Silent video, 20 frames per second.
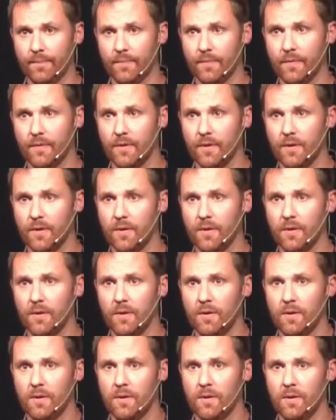
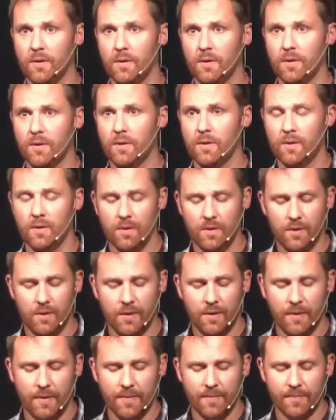
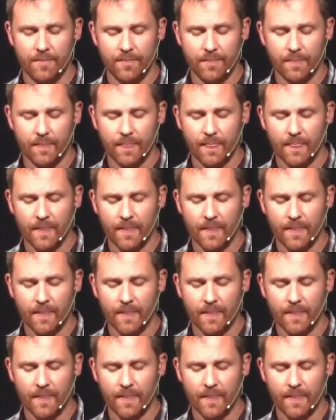[no speech]